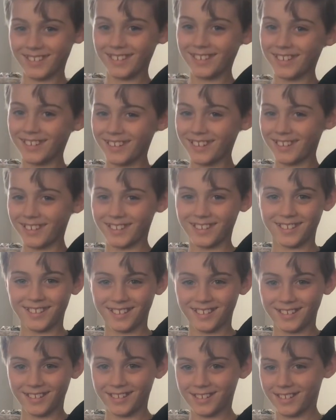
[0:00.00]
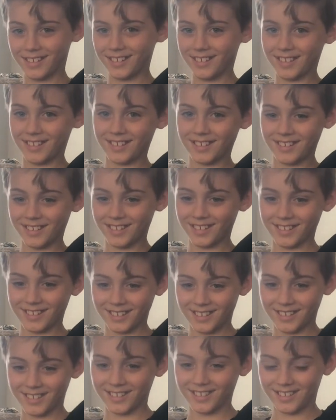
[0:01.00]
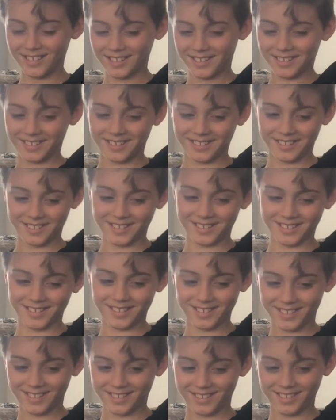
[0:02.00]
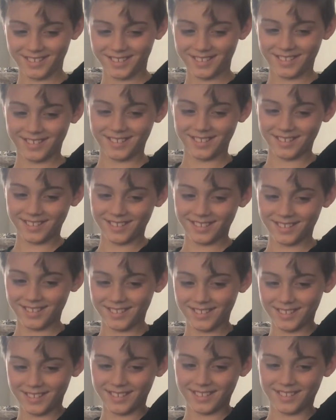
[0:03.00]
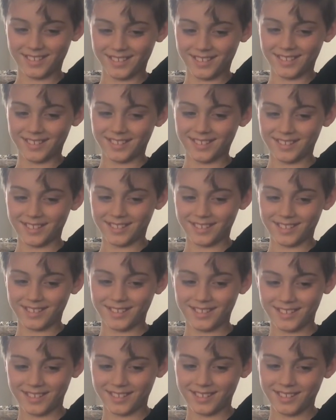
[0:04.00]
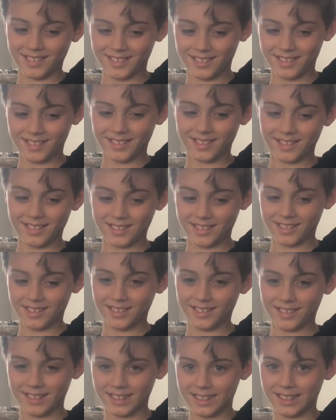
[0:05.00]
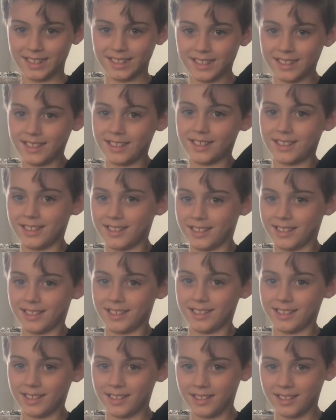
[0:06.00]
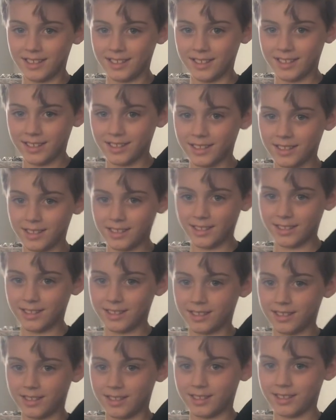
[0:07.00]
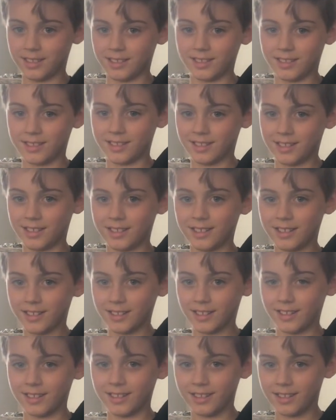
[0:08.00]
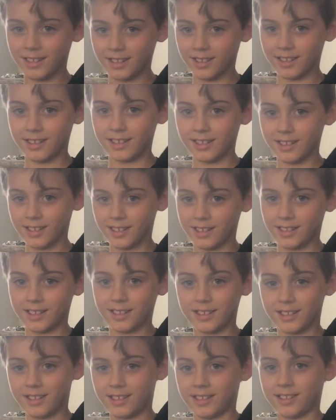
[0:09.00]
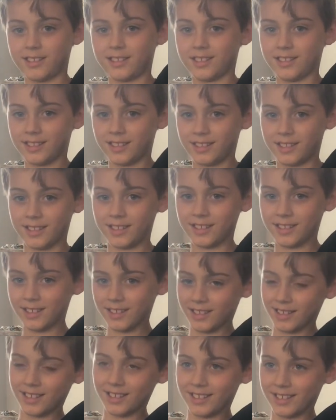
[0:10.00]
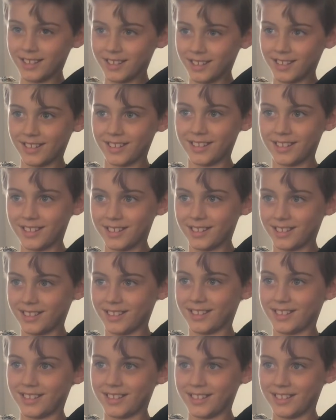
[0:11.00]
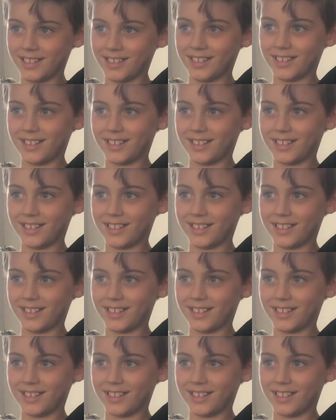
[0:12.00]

Yeah, pat, pat, pat. Now, can you keep patting your head and rubbing, and then like start rubbing your stomach? Was that a little bit harder to do at first?